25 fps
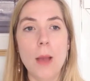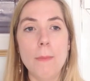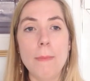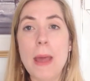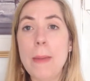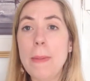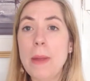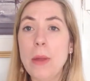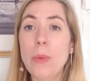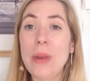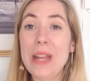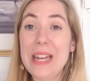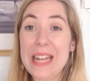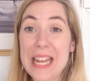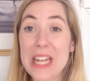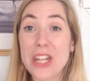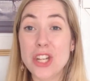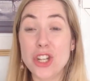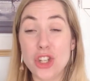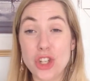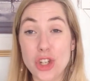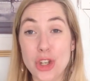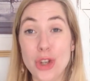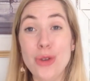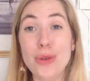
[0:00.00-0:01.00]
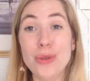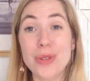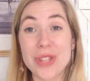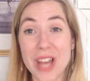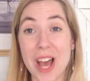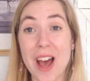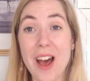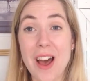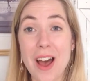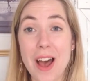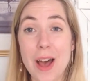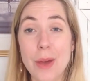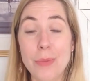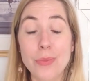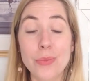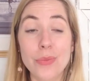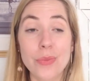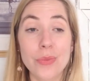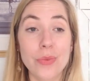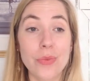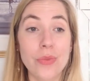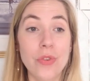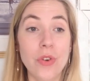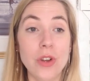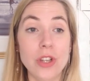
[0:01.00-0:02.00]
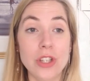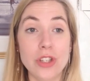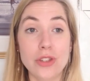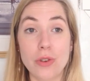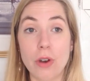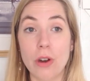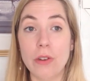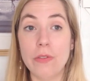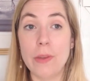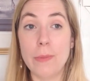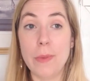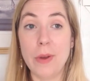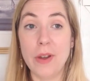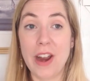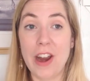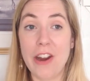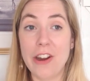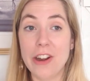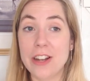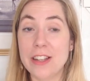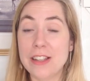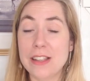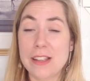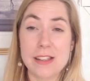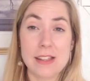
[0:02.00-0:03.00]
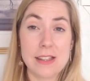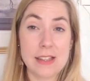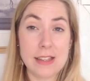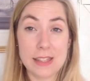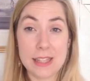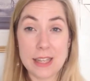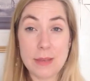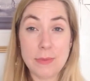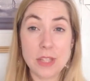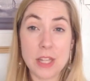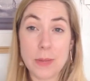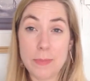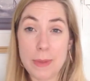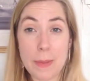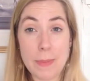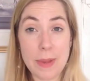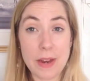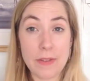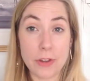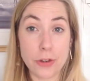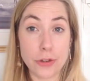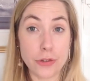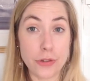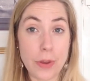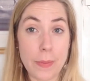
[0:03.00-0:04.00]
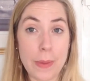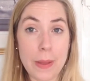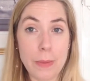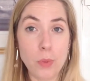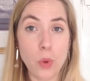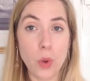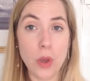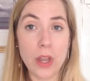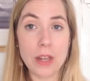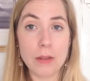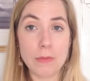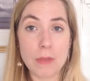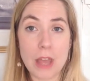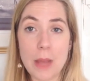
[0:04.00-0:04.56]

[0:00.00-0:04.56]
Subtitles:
Maybe we need a new term for strong female characters, as this seems to be a bit of a tripping point.